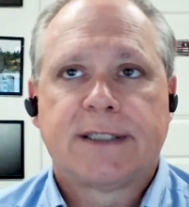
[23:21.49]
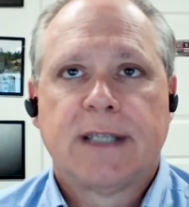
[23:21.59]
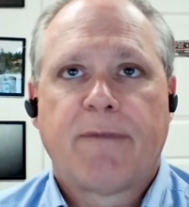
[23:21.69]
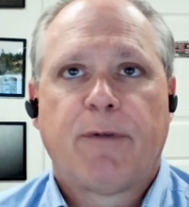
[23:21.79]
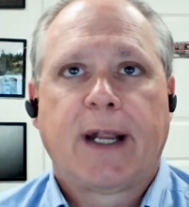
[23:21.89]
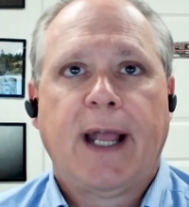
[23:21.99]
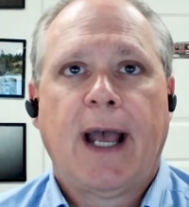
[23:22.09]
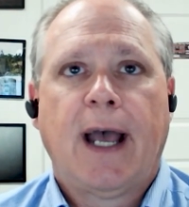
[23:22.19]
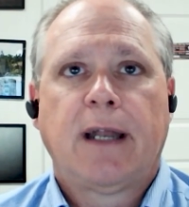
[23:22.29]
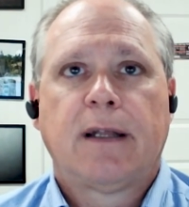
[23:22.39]
Let's not
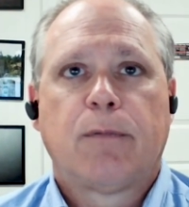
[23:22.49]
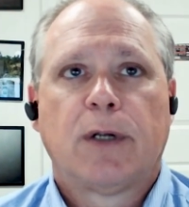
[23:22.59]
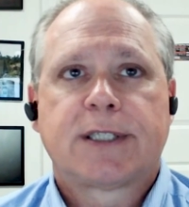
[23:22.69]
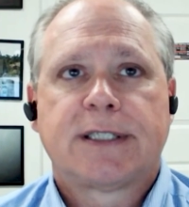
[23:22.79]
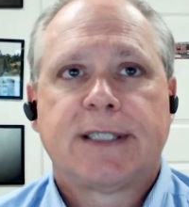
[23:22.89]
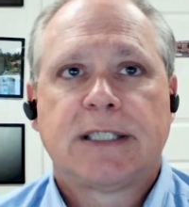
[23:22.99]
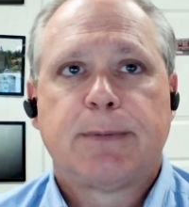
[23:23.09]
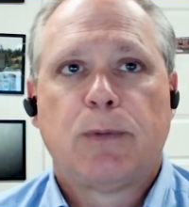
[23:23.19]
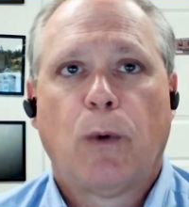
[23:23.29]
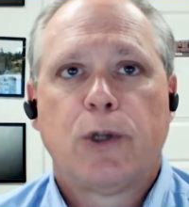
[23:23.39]
forget the risk
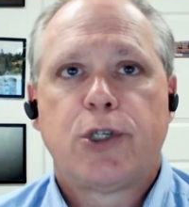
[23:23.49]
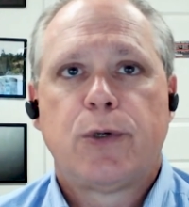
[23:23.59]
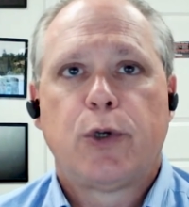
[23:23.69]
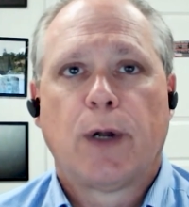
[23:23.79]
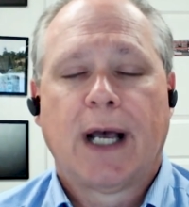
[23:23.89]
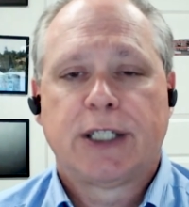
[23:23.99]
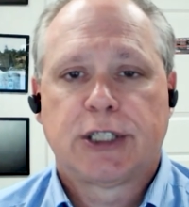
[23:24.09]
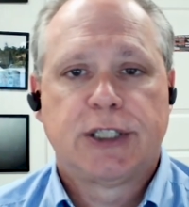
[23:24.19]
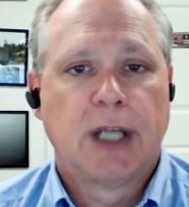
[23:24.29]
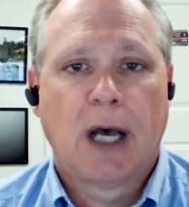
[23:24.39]
assessment. Once you you're not
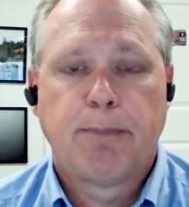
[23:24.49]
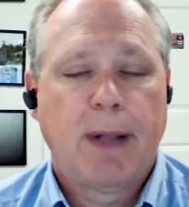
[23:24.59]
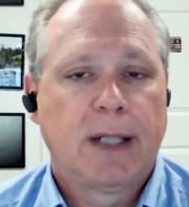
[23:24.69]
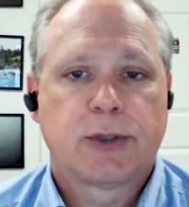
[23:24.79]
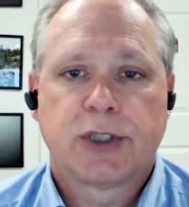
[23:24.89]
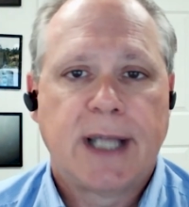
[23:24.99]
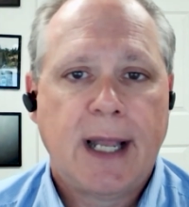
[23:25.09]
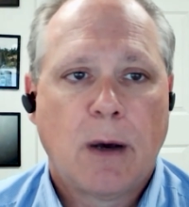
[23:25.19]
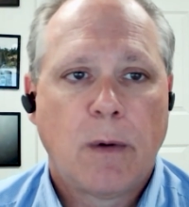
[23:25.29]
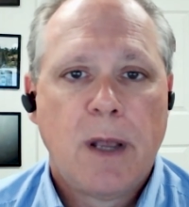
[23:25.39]
just done pencils
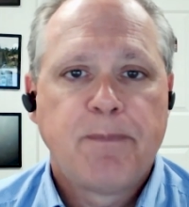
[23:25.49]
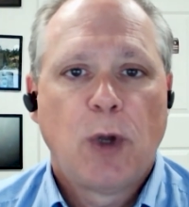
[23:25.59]
down.